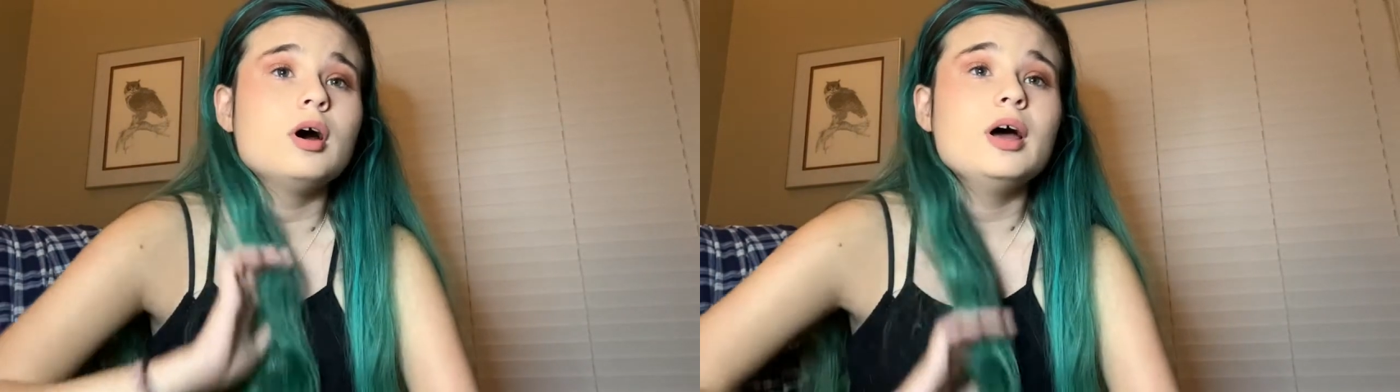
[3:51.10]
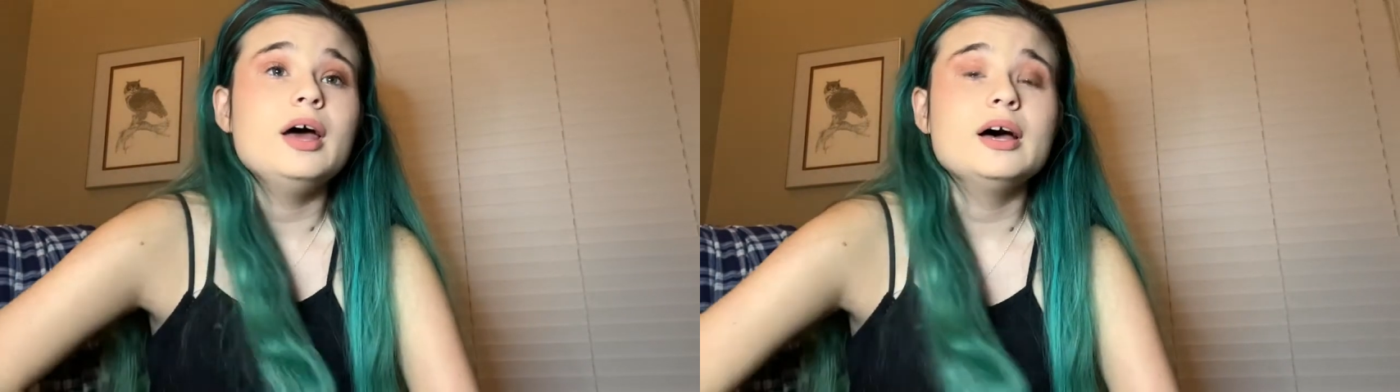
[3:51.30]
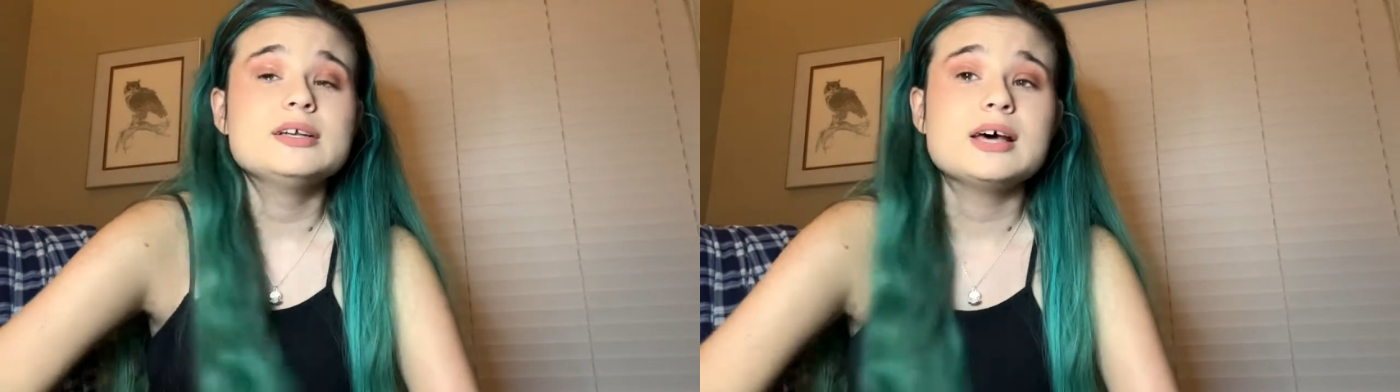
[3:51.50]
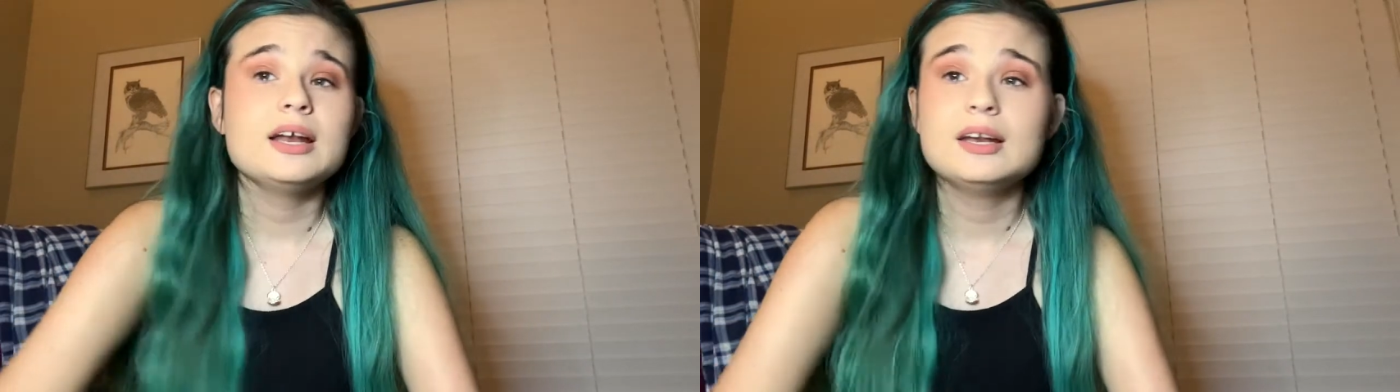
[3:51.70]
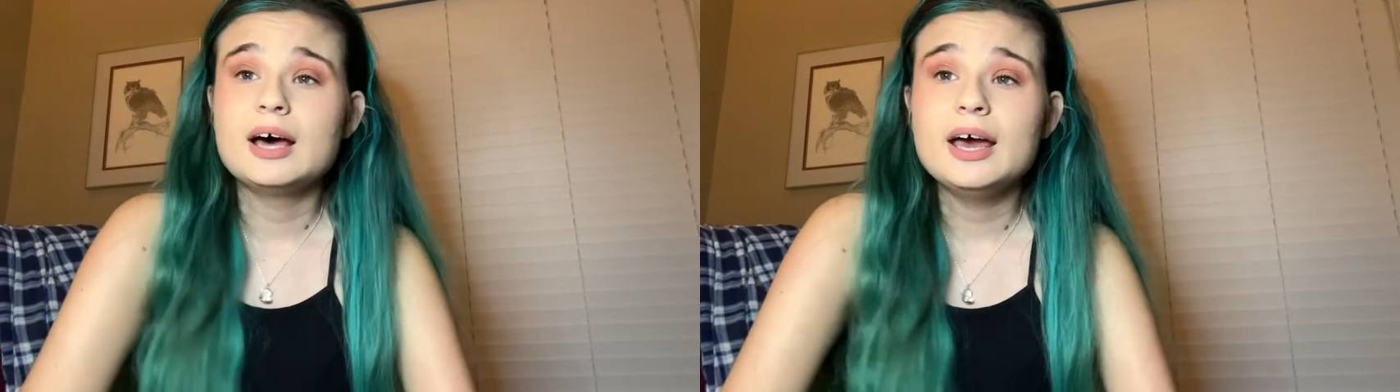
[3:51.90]
And at
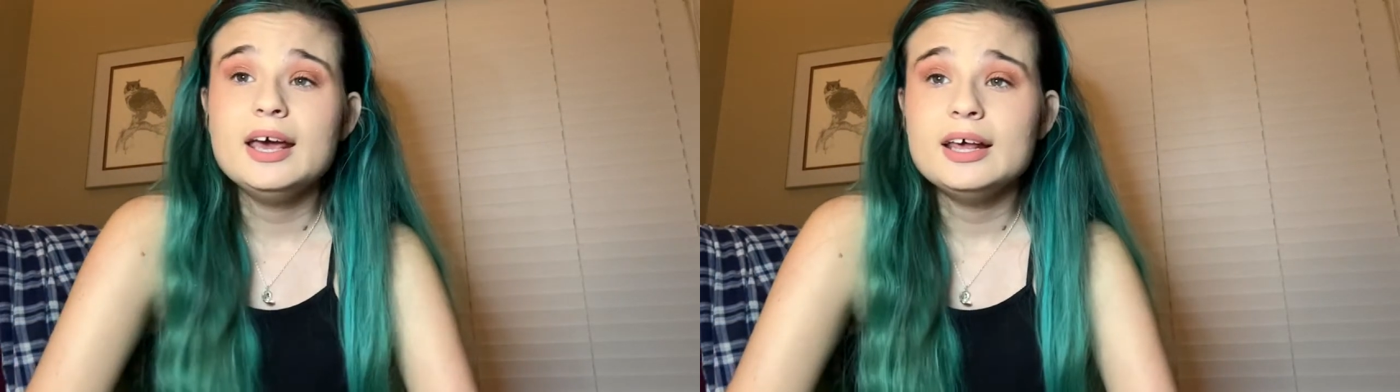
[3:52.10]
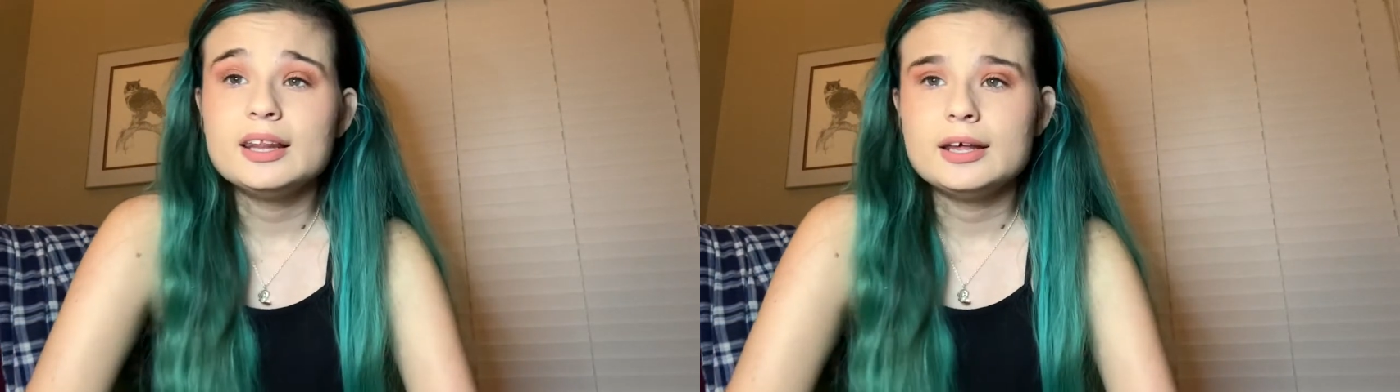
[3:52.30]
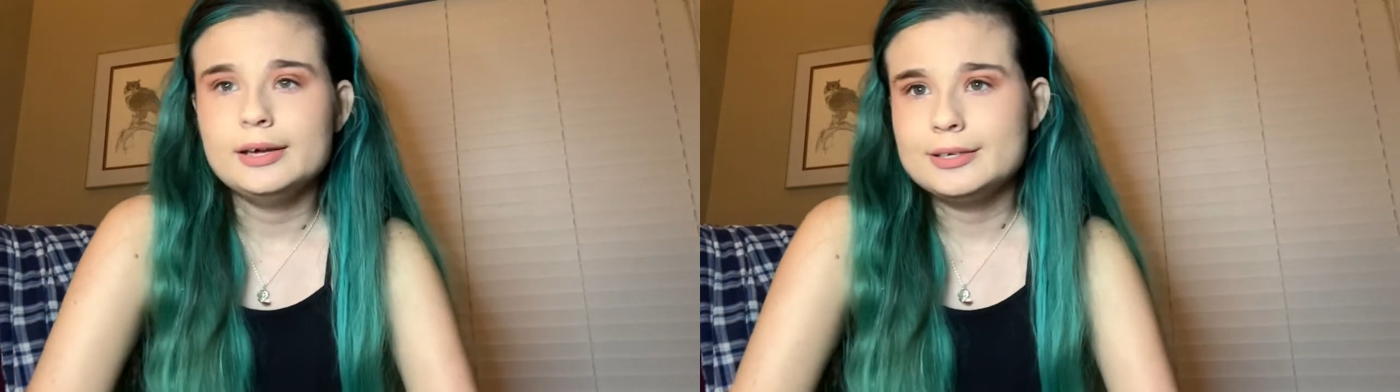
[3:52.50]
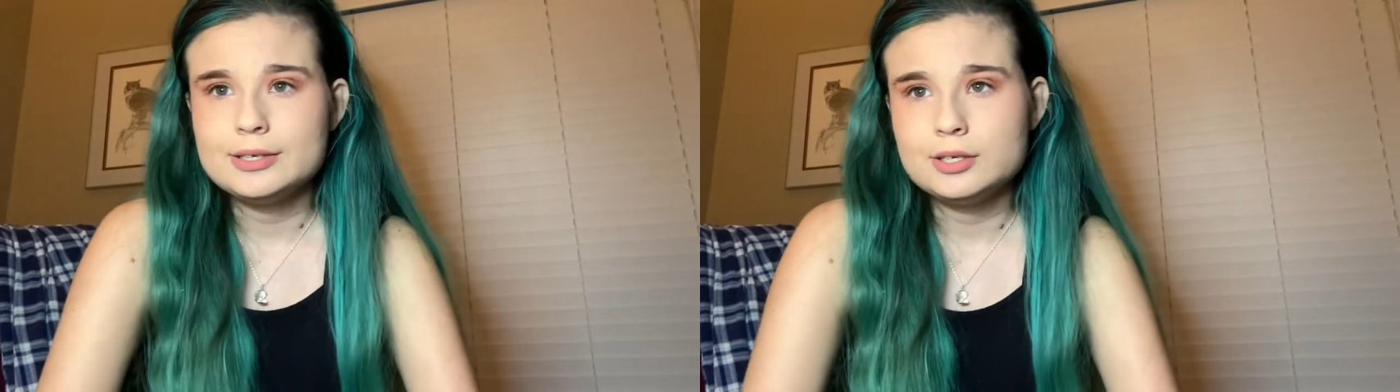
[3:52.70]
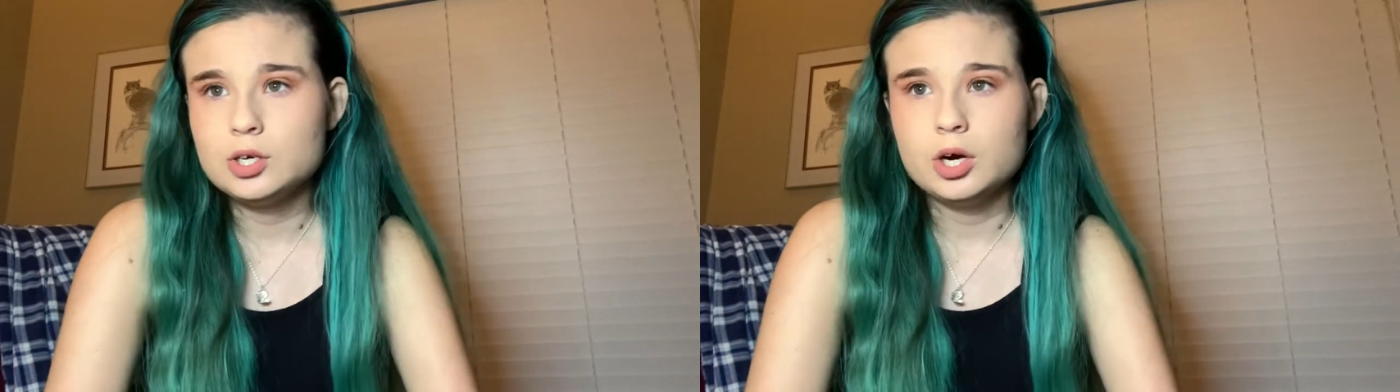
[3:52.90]
night, it's
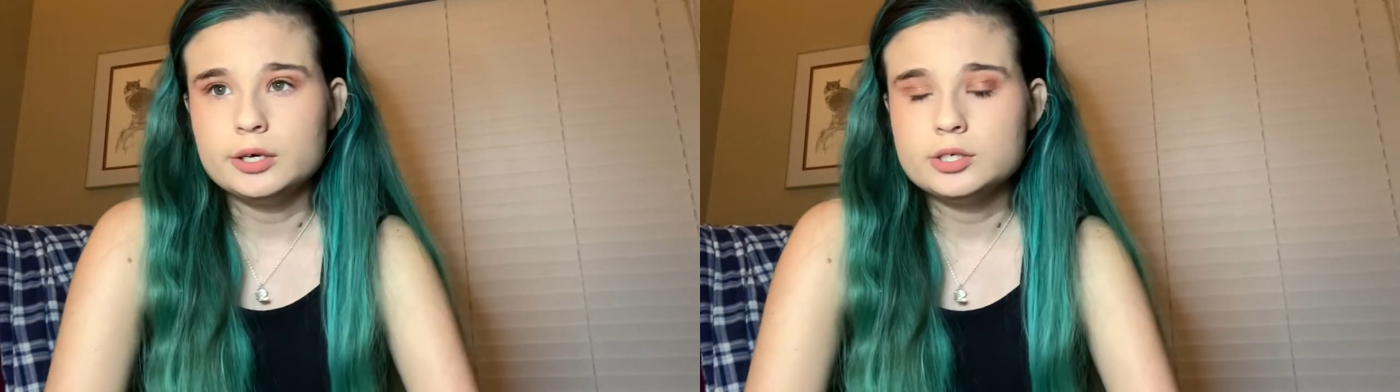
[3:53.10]
dark,